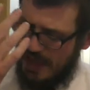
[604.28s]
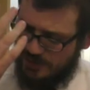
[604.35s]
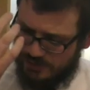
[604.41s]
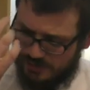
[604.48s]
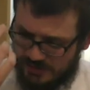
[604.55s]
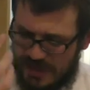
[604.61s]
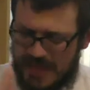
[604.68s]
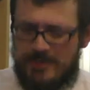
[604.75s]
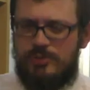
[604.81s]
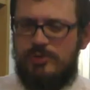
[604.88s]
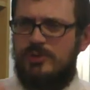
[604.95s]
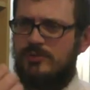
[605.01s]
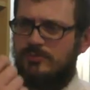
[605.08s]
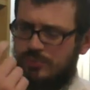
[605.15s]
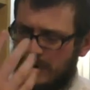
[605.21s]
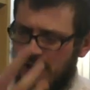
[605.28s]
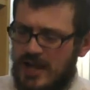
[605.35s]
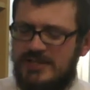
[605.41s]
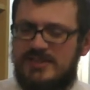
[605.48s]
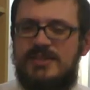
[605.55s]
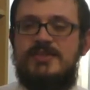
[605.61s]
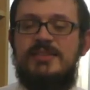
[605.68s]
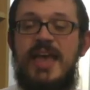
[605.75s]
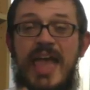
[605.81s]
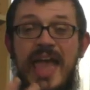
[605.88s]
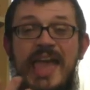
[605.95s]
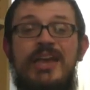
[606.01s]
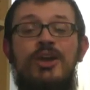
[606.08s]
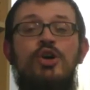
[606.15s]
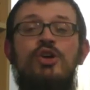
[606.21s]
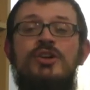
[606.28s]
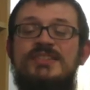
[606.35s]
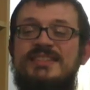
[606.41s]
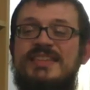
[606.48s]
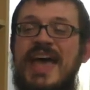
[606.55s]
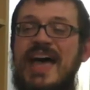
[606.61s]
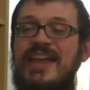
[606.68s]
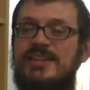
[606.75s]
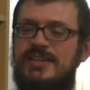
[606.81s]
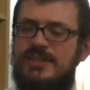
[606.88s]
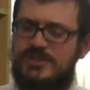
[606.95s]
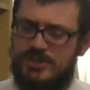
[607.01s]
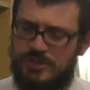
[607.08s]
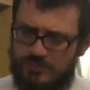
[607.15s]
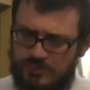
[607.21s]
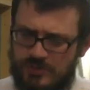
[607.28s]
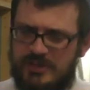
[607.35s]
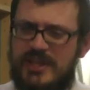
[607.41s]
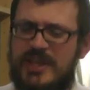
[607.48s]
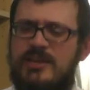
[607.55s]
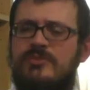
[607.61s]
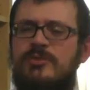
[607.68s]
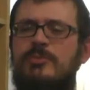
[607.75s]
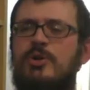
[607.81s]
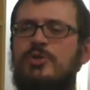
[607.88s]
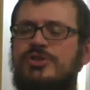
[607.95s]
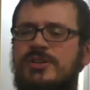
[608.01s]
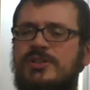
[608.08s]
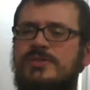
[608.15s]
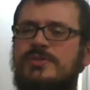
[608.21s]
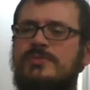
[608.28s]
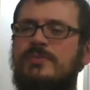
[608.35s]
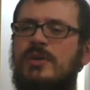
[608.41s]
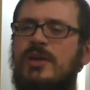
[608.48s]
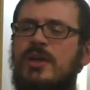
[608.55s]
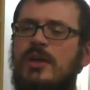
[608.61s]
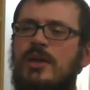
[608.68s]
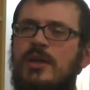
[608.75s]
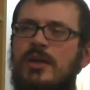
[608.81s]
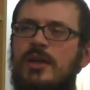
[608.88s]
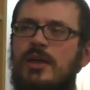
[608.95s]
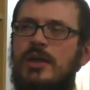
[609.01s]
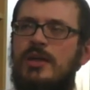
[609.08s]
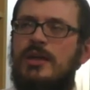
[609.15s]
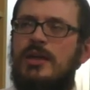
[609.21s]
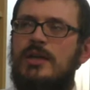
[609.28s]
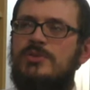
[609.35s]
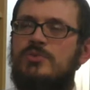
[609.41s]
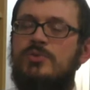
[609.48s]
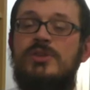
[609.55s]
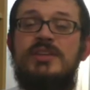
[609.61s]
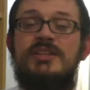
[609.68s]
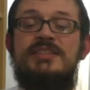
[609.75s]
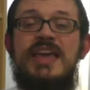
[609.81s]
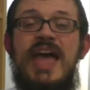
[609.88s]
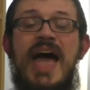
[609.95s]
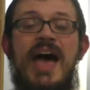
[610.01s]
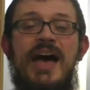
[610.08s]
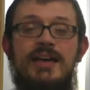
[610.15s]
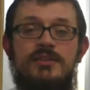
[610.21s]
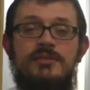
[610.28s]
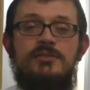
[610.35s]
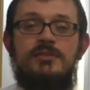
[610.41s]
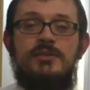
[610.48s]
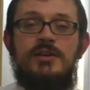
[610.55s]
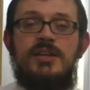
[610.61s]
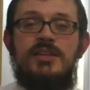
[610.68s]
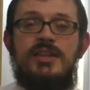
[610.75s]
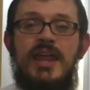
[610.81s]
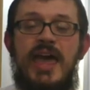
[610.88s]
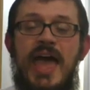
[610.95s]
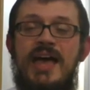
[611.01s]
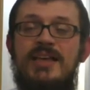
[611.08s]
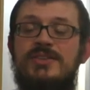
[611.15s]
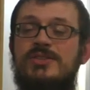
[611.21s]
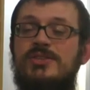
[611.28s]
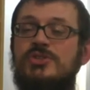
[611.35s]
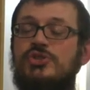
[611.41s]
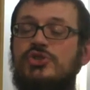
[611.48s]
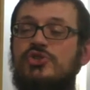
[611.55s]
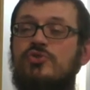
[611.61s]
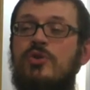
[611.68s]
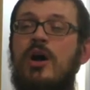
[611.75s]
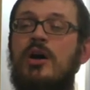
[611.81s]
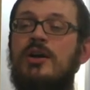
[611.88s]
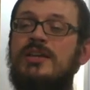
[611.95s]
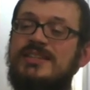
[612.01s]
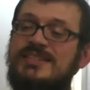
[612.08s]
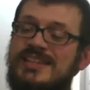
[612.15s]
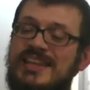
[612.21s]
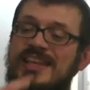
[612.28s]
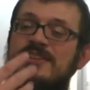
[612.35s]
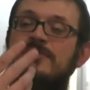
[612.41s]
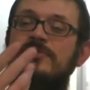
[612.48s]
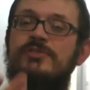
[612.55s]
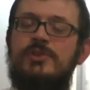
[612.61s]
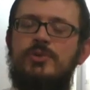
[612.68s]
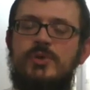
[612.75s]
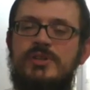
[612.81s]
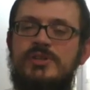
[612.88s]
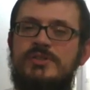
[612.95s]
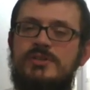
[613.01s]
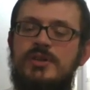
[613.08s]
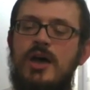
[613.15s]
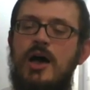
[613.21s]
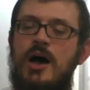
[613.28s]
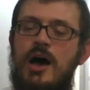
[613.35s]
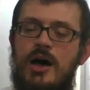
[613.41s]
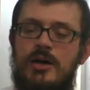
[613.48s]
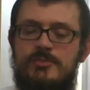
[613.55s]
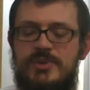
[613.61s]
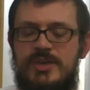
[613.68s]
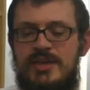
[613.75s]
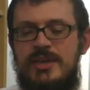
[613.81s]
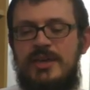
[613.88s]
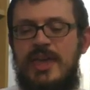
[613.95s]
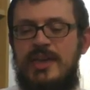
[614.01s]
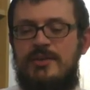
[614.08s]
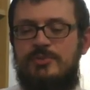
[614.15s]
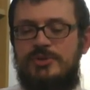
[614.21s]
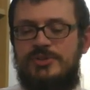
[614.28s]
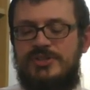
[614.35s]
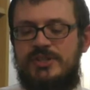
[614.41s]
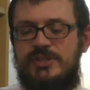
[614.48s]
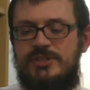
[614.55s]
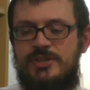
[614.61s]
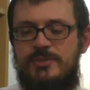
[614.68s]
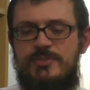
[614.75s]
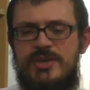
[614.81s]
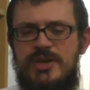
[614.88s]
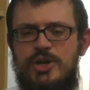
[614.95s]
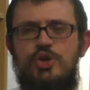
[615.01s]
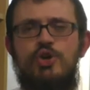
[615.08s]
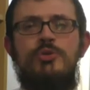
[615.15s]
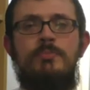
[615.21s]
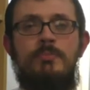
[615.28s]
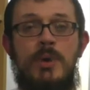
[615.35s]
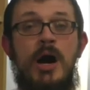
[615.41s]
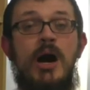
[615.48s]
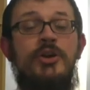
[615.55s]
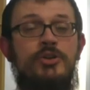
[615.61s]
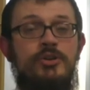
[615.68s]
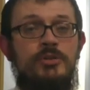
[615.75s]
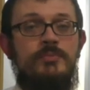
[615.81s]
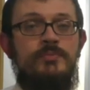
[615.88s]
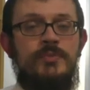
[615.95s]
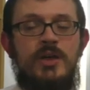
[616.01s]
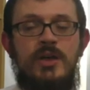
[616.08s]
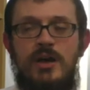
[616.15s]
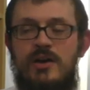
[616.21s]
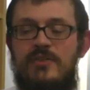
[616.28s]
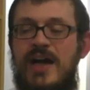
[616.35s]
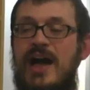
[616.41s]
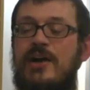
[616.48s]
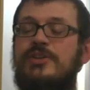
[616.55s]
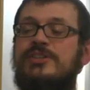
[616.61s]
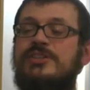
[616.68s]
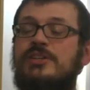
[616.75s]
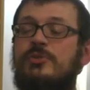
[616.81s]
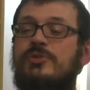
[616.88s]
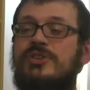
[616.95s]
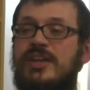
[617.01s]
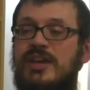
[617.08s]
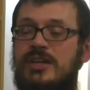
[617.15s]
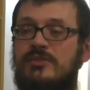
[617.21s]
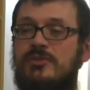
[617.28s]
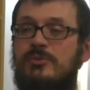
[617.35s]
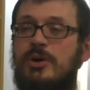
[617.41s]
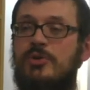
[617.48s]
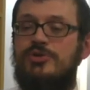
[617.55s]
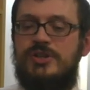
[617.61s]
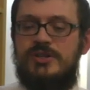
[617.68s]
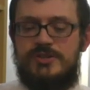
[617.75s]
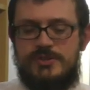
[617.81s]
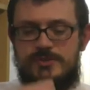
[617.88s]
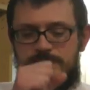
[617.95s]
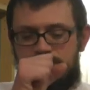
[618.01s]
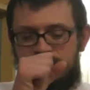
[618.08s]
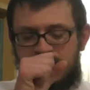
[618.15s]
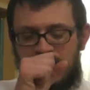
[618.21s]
actually label and process anger and sadness, real negative emotions, it's really dad that has the strongest influence on being able to be a good model of how to deal with negative emotions.